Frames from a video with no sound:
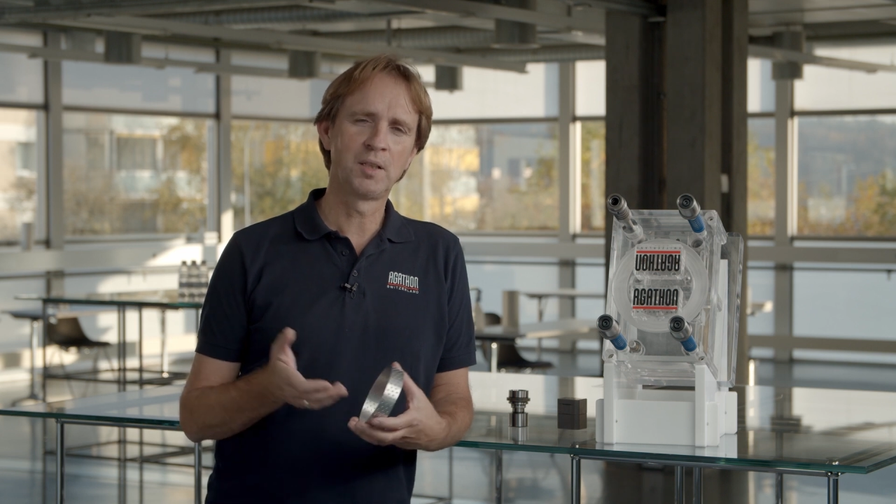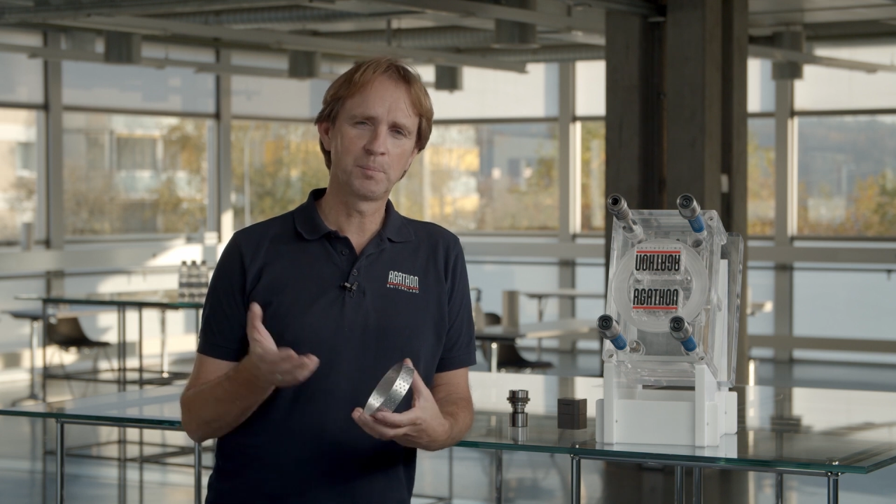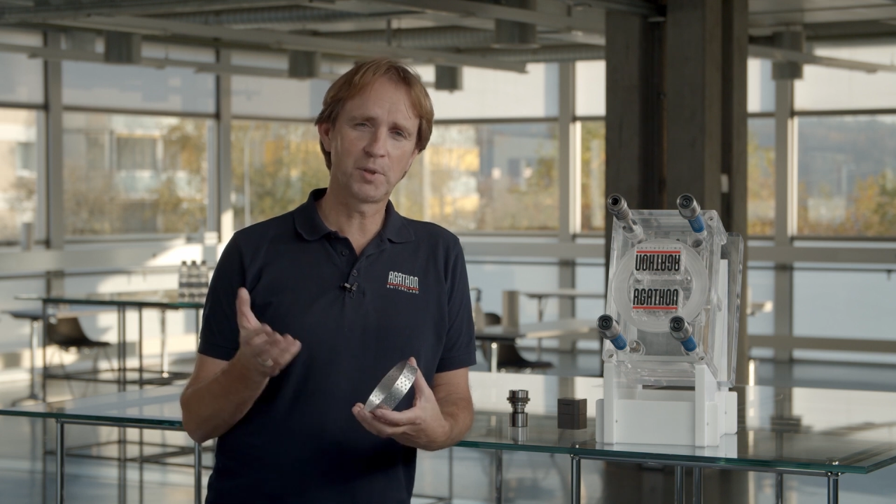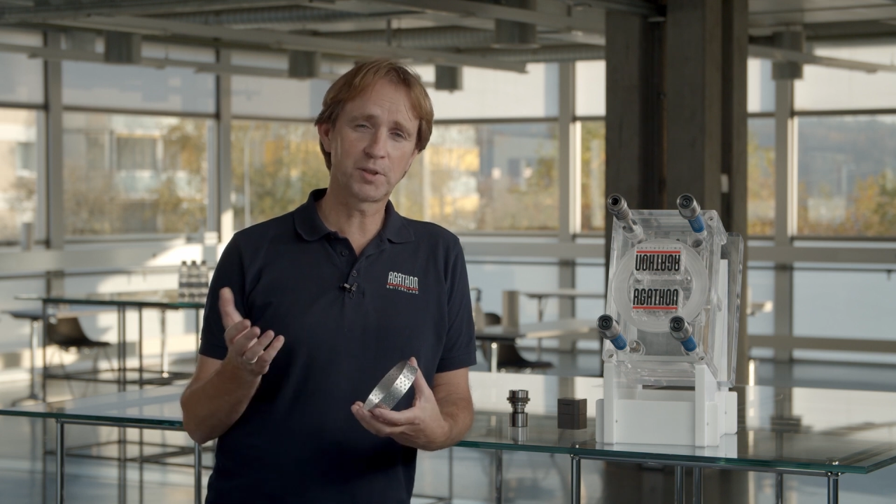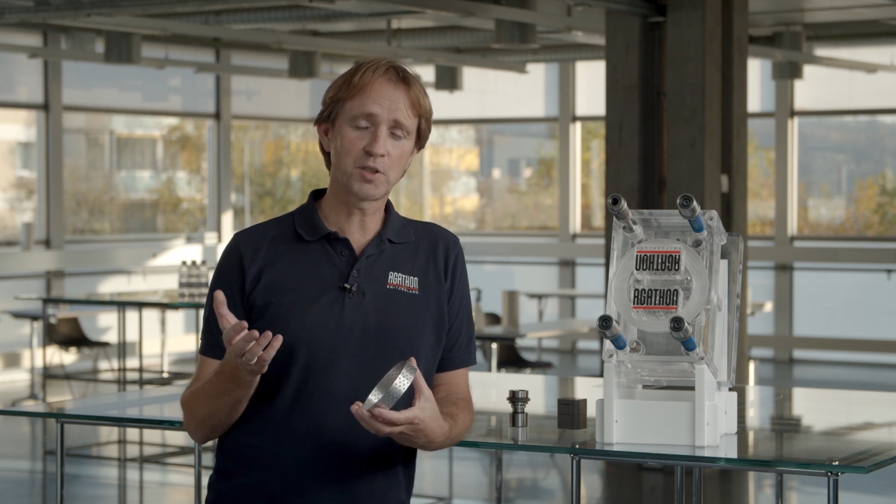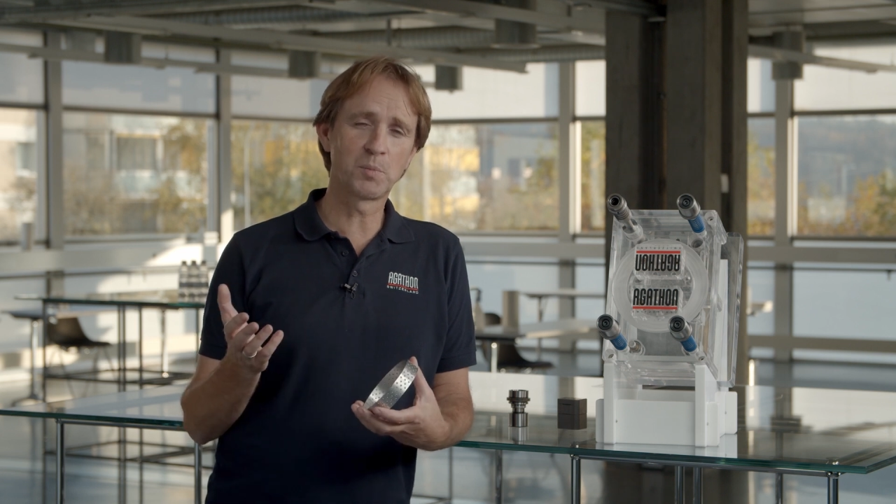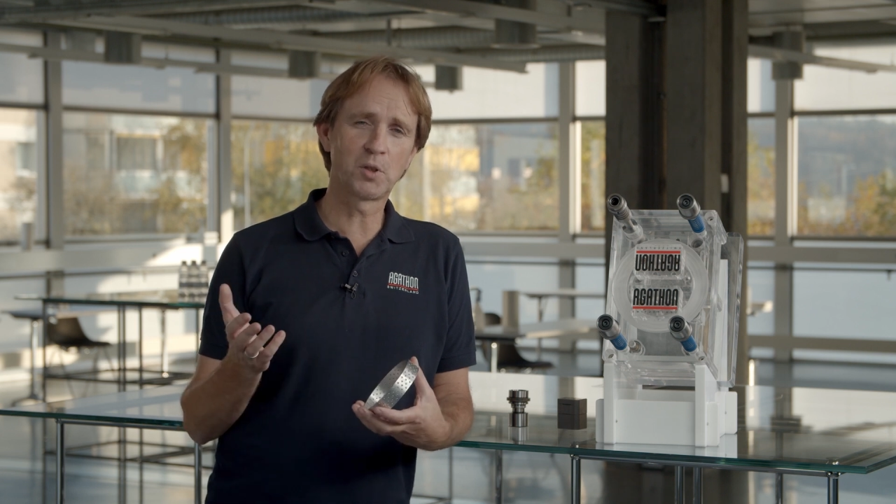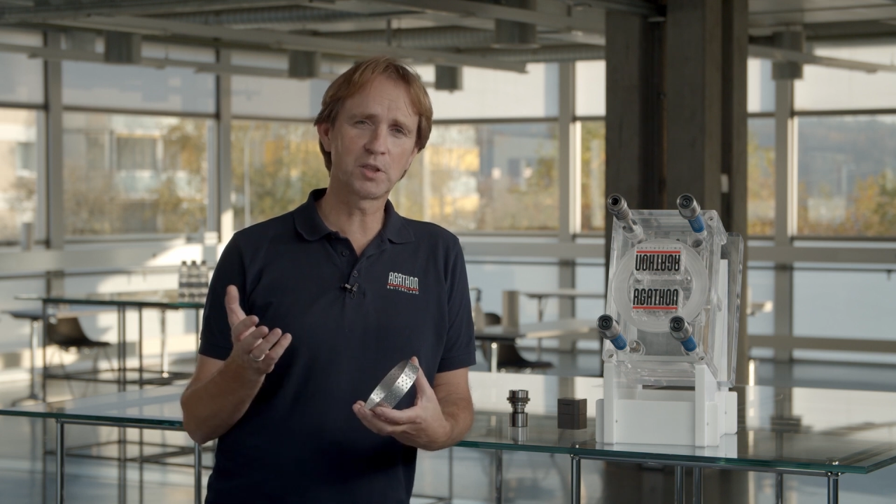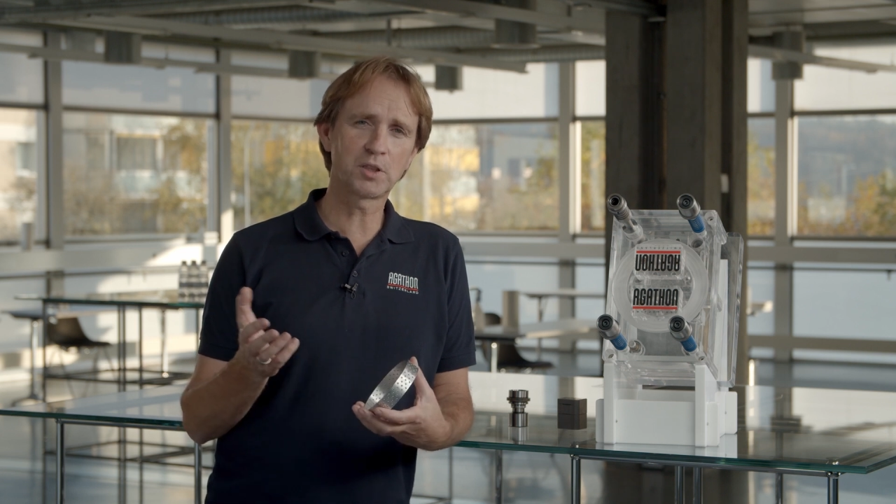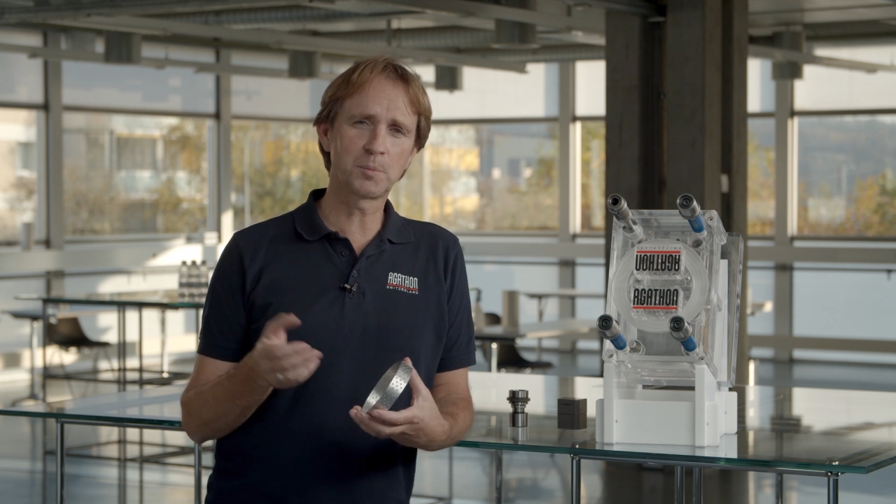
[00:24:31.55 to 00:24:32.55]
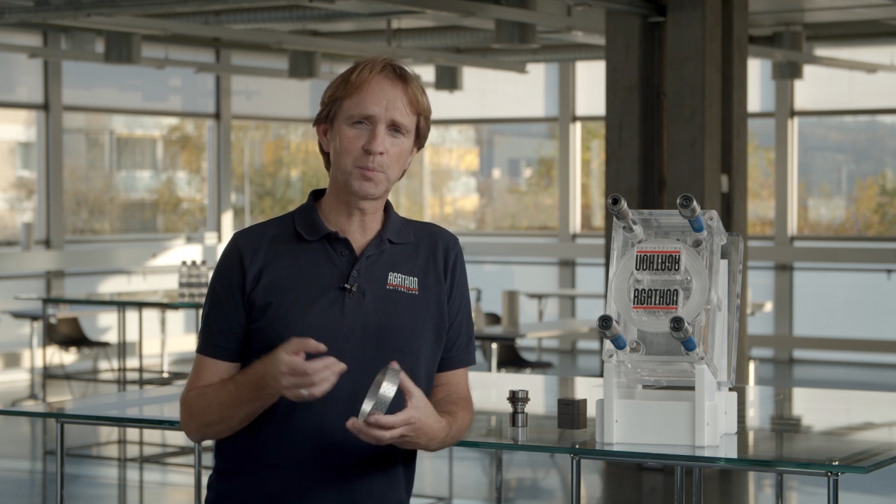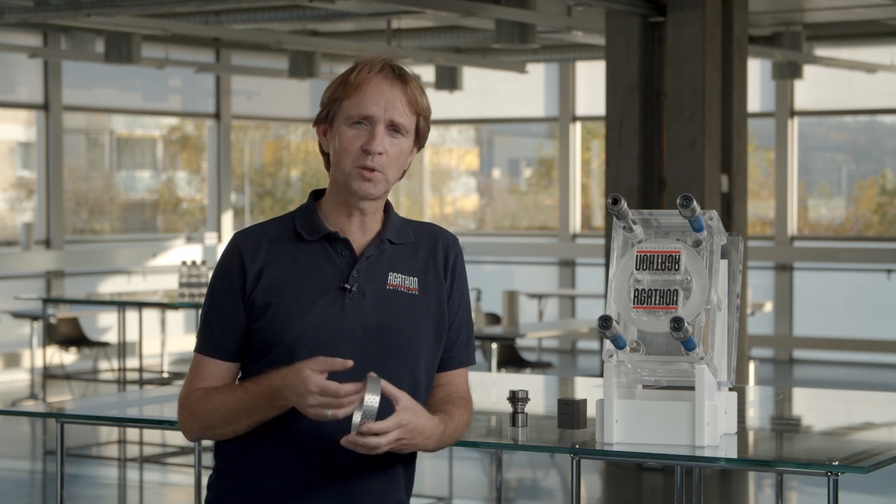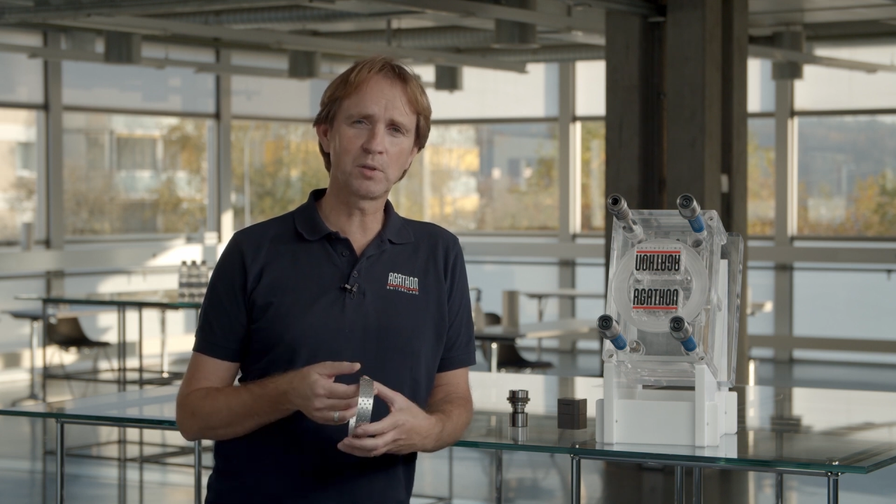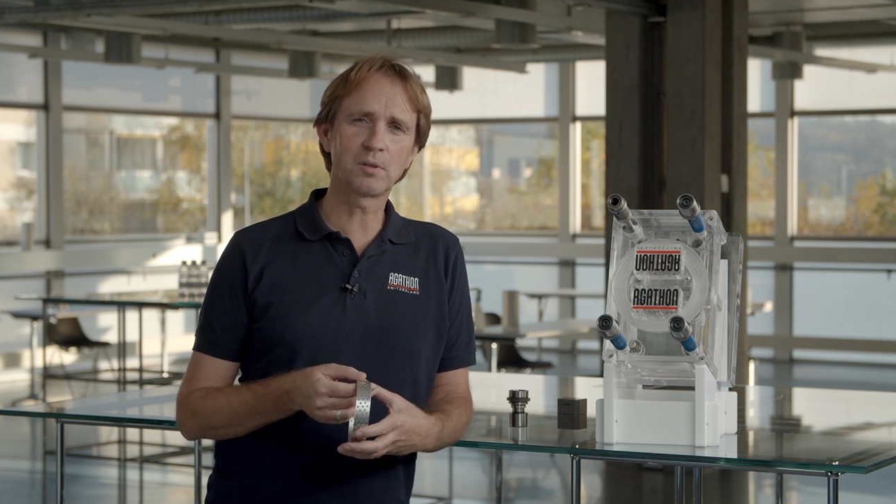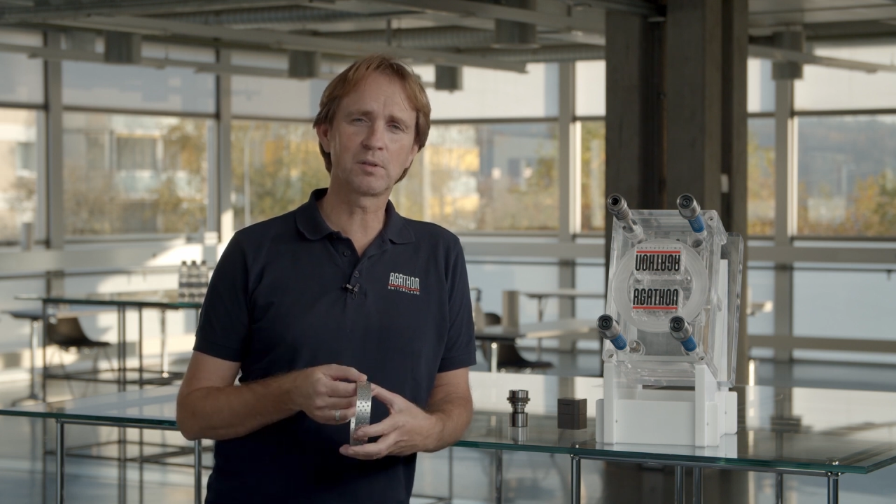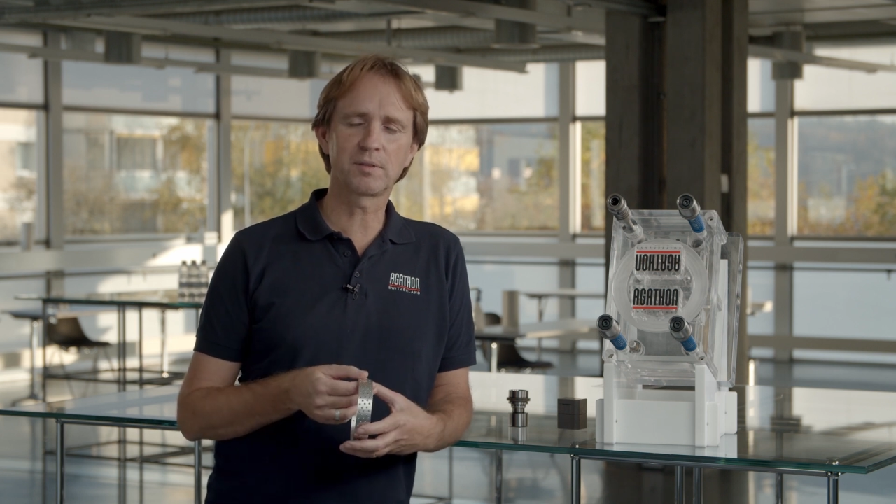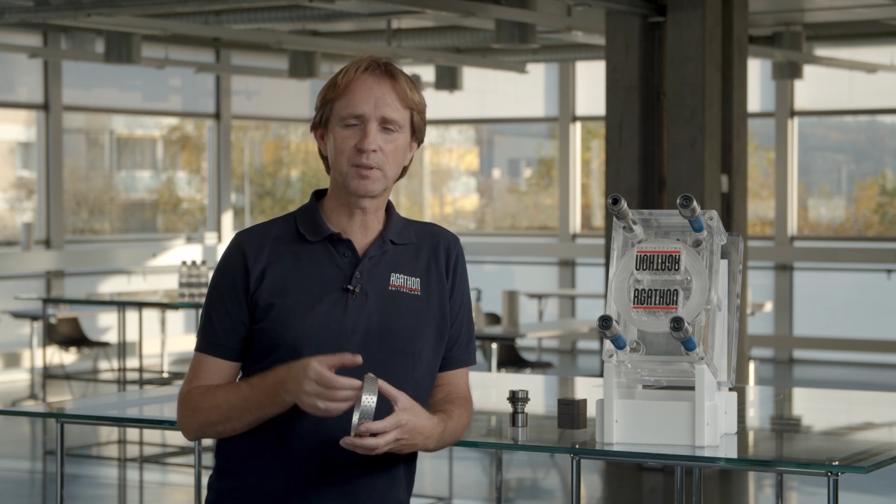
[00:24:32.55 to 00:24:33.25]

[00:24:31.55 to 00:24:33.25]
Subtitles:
But the smaller the ball,